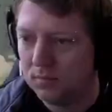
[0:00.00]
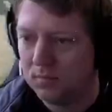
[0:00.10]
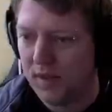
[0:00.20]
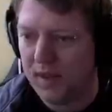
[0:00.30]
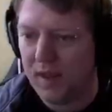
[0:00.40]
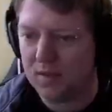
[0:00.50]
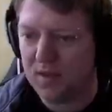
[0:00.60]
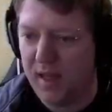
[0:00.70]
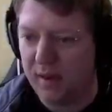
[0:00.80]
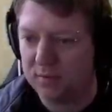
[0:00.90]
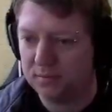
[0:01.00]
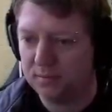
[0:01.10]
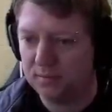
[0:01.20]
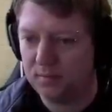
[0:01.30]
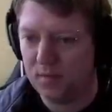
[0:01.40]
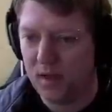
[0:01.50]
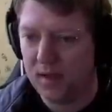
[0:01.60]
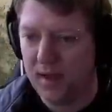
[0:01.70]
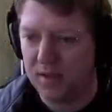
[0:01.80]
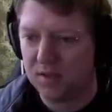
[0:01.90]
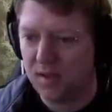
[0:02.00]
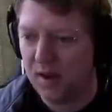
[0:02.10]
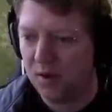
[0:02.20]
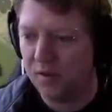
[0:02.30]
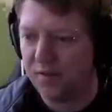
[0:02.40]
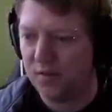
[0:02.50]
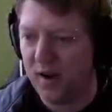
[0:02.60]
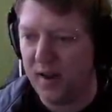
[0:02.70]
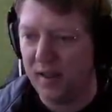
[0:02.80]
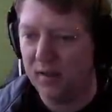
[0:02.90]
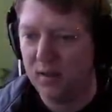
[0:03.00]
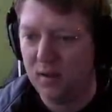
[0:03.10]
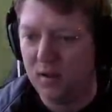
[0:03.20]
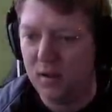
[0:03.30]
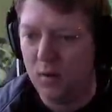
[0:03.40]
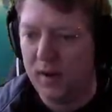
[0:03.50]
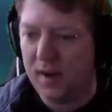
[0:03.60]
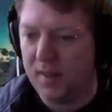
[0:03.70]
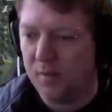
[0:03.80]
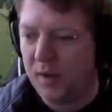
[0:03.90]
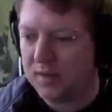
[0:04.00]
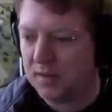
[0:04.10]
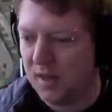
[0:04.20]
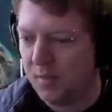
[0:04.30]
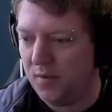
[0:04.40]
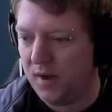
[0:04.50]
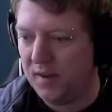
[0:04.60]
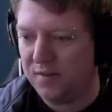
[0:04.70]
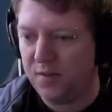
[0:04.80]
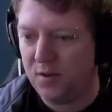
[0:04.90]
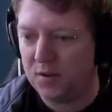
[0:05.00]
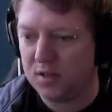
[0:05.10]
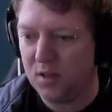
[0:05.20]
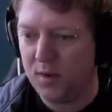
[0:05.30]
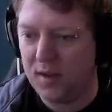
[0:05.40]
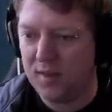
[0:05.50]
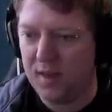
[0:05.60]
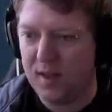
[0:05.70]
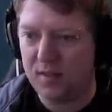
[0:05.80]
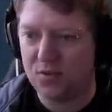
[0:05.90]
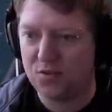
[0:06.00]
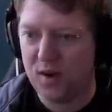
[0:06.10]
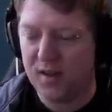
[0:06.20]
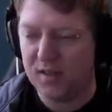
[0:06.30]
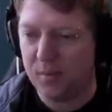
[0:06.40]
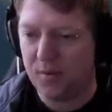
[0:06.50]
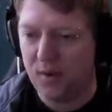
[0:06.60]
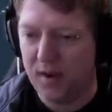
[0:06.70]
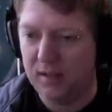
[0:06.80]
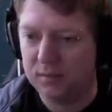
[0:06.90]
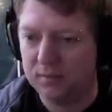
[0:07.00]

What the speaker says: There goes that. Okay, so they're off and running. We're going to get the buses up and running first, so then we can then get the trains up and running.